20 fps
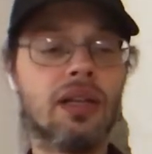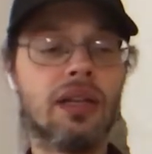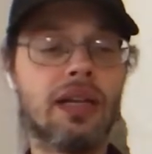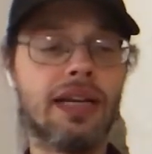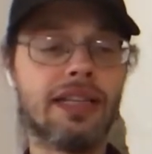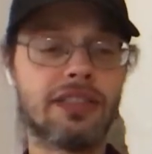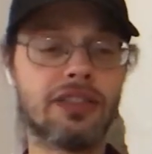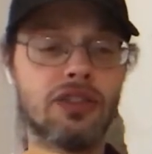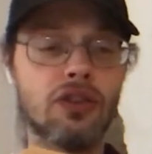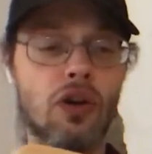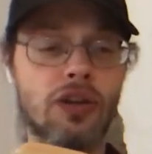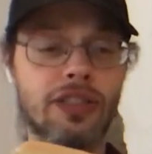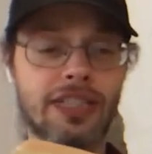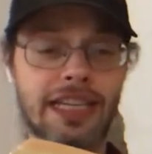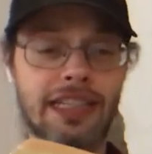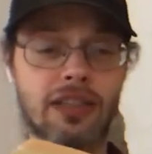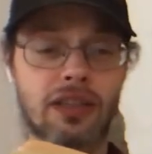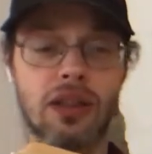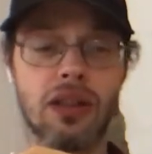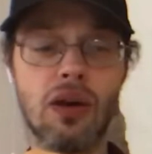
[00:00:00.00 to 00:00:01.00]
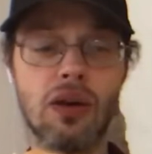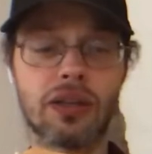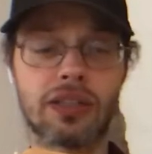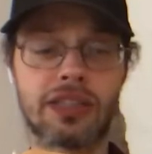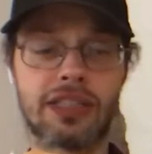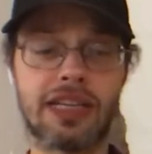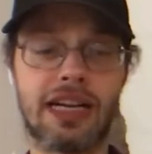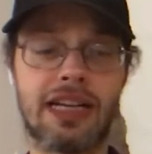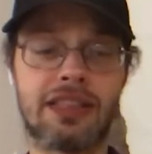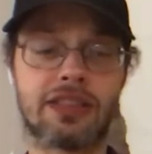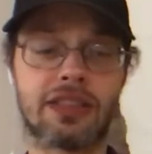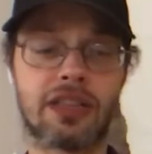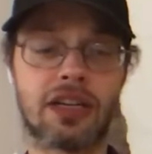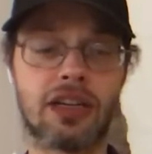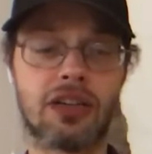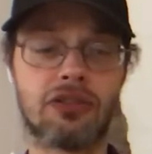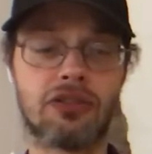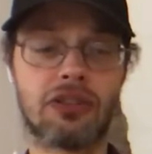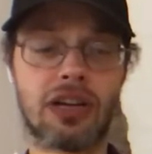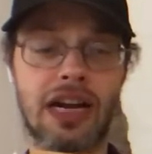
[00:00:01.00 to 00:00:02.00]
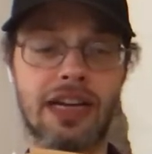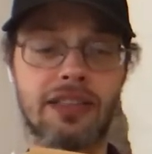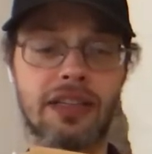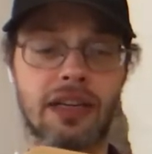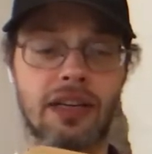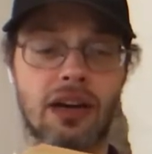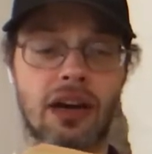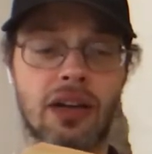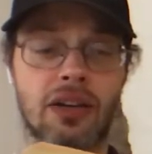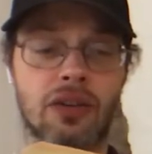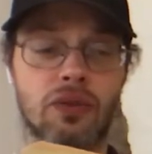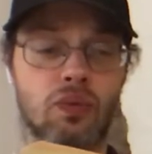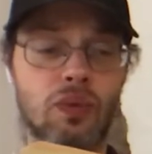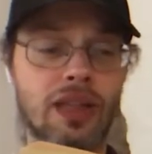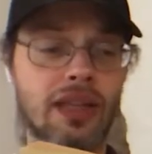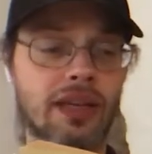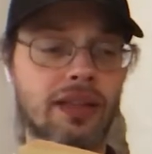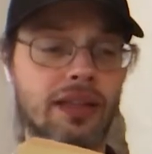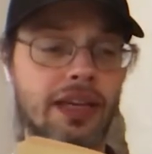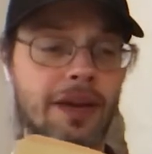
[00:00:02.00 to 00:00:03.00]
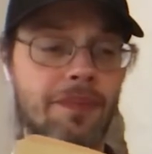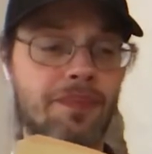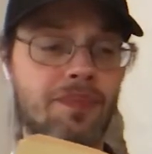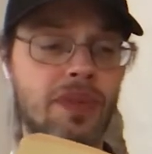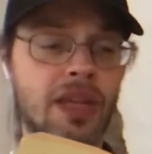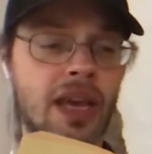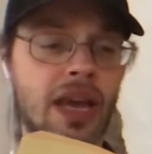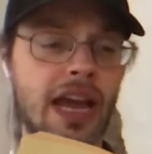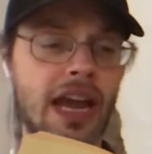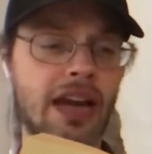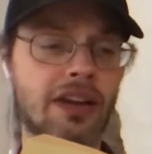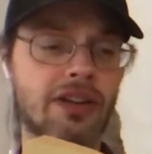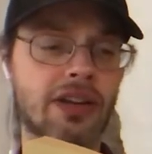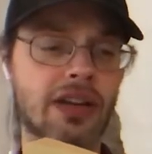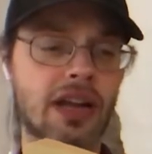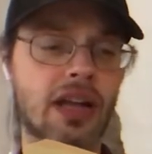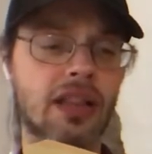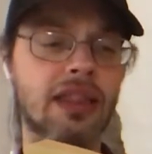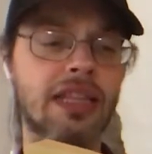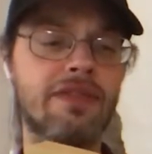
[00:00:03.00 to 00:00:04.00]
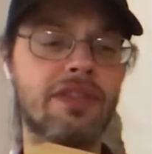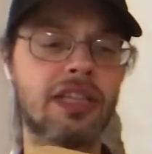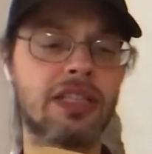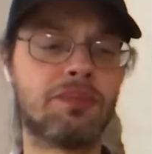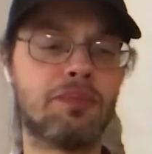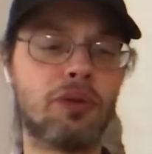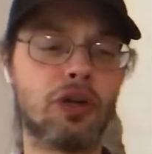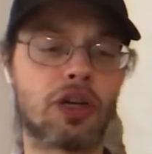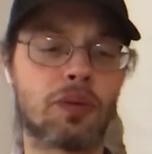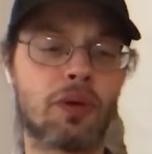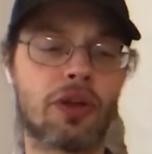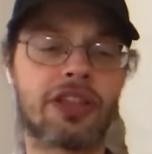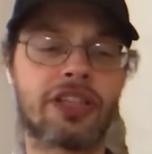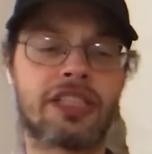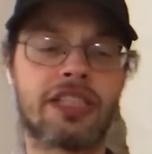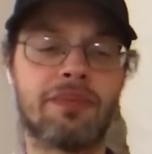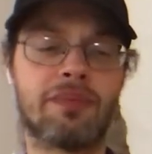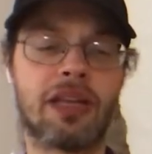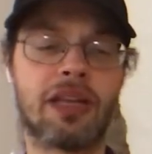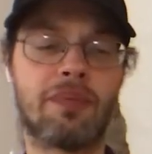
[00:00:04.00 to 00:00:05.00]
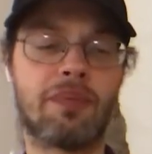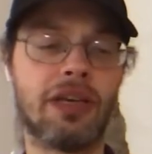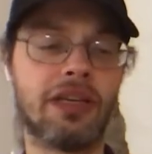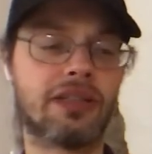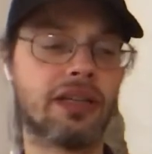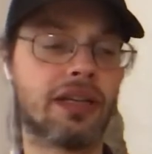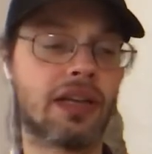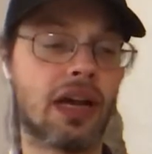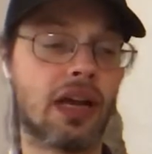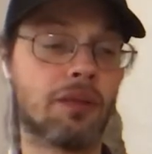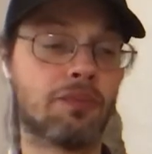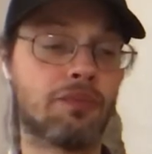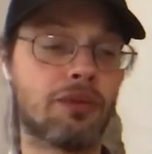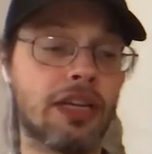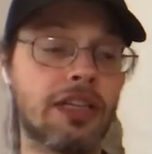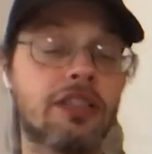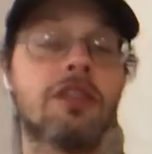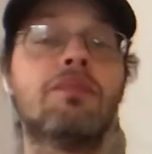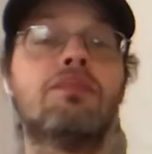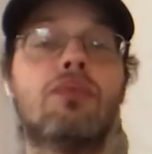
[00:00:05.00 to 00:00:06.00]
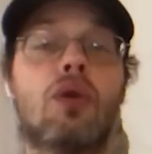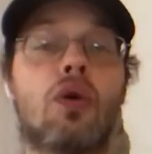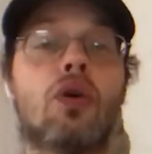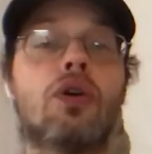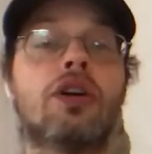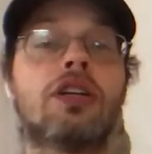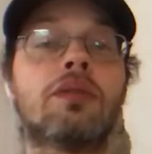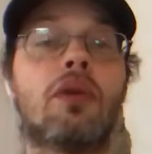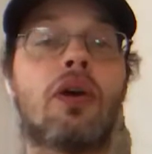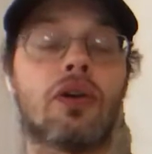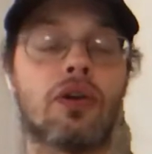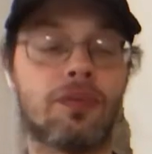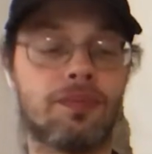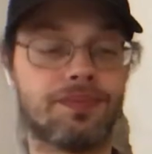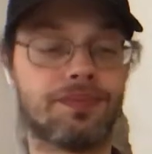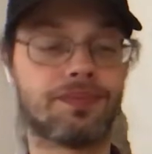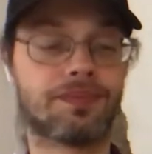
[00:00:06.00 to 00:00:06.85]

"It is not 8 o'clock," she answered, rising unwillingly. "Hareton, I'll leave this book upon the chimney-piece, and I'll bring some more tomorrow."